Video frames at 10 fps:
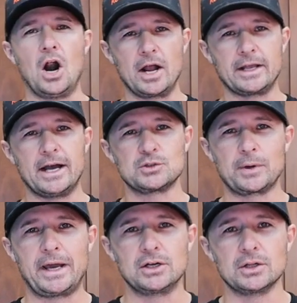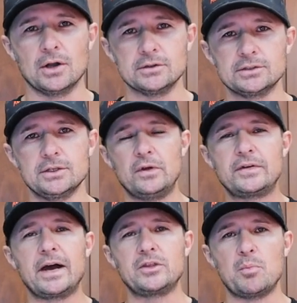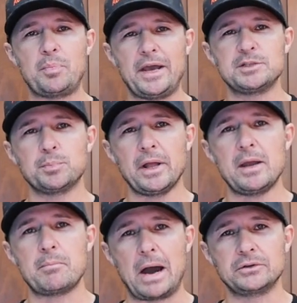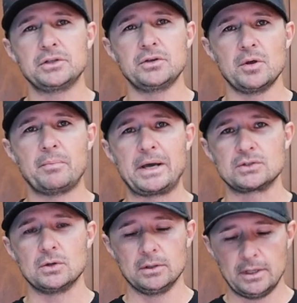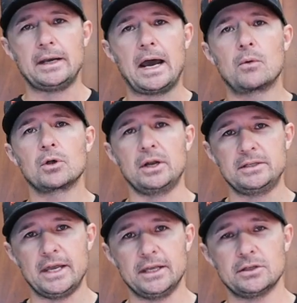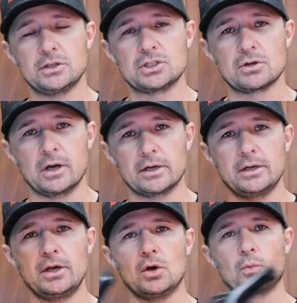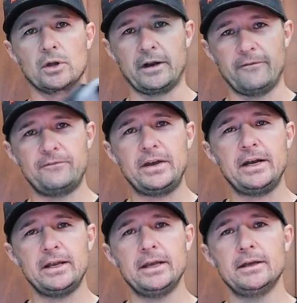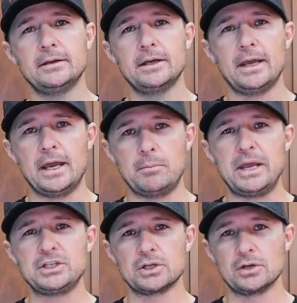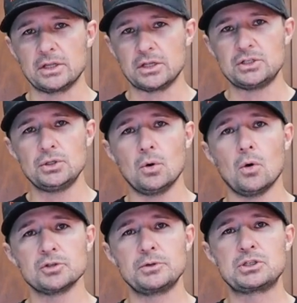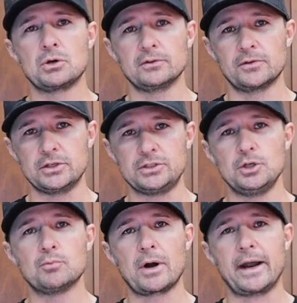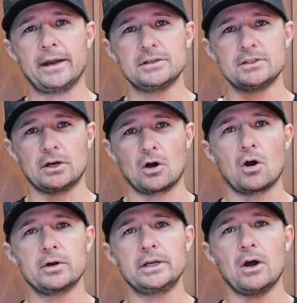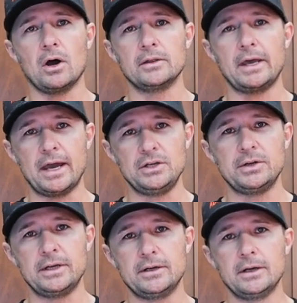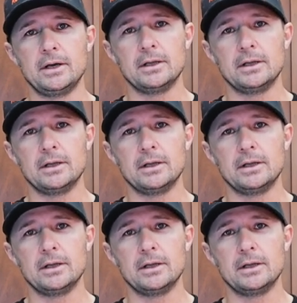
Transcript: All right guys, we're getting close. We've got the base plate mounted to the bezel. Now we're gonna take it to the truck. We're gonna fit it in and make sure that the two holes we drilled for the two brackets that are already on the head unit